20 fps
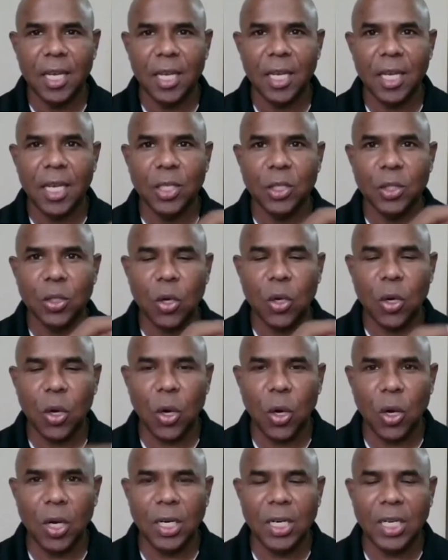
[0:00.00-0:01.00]
is
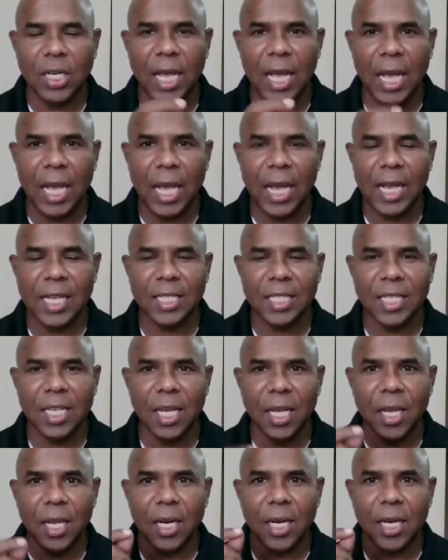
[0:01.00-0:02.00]
called as
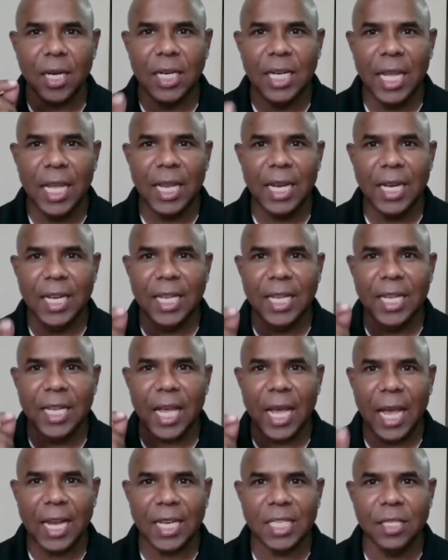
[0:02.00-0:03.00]
daily
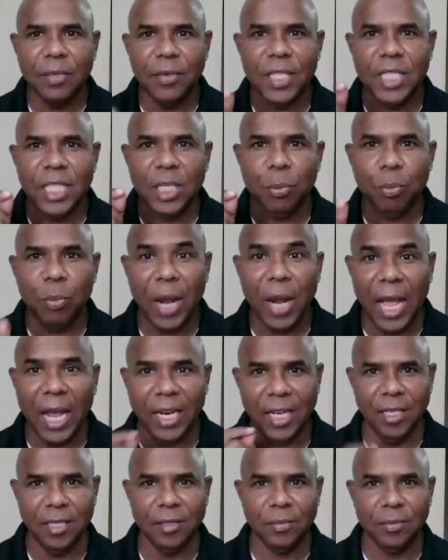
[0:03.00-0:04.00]
activity
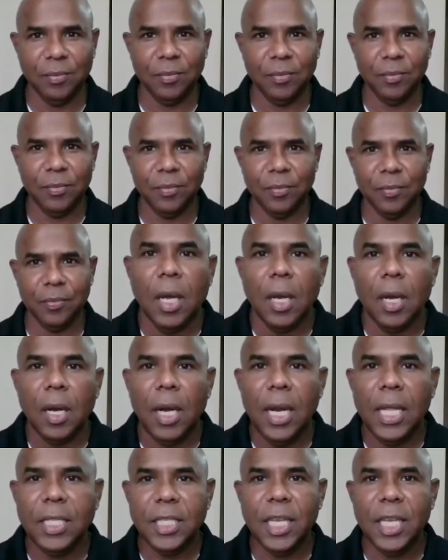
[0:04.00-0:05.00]
planning.
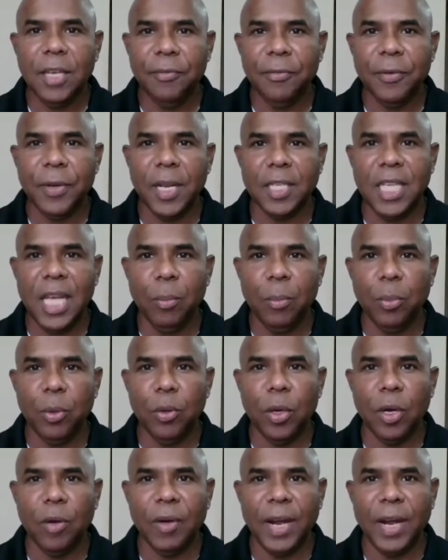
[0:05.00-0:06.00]
Let's say, for example,
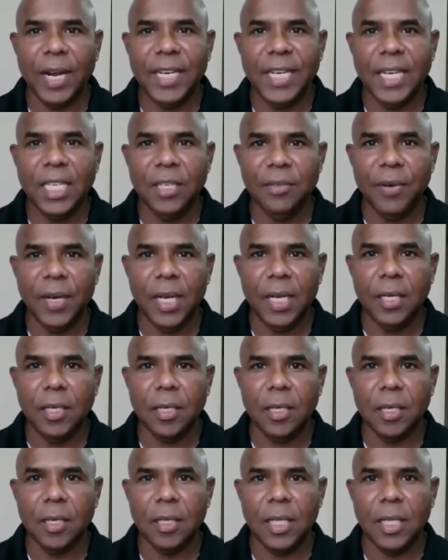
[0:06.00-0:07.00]
you have identified
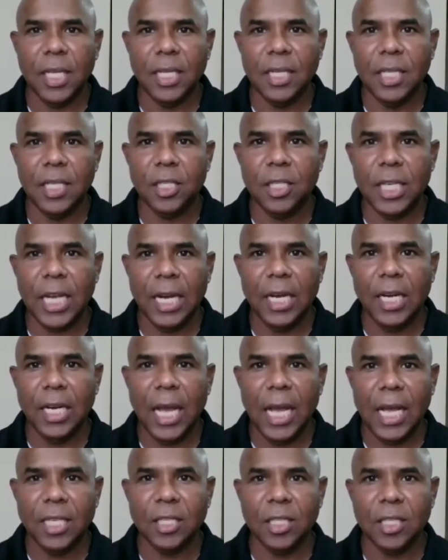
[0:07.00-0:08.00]
that this child
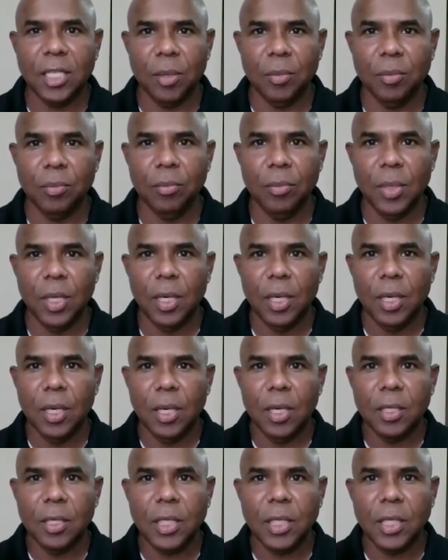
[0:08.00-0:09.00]
has some
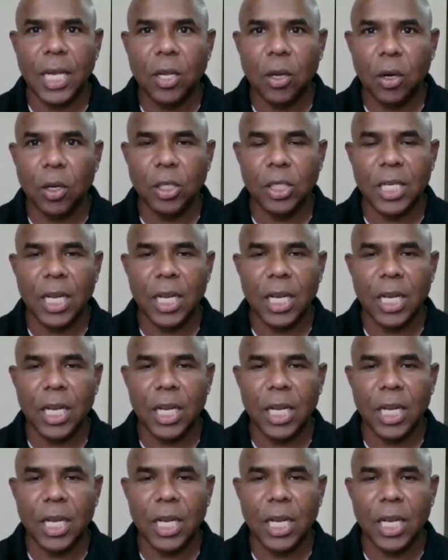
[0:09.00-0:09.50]
psychological